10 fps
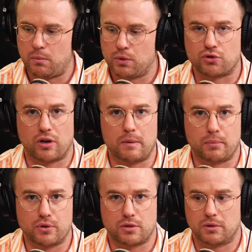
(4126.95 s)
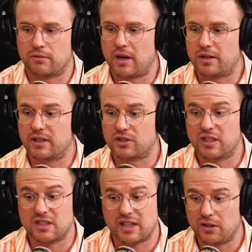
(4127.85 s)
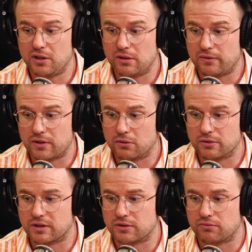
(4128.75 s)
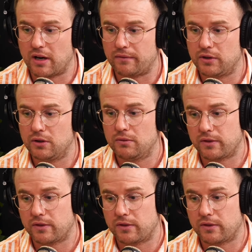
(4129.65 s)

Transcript: and we'll try and push you in the right direction and tell you if the course is right for you,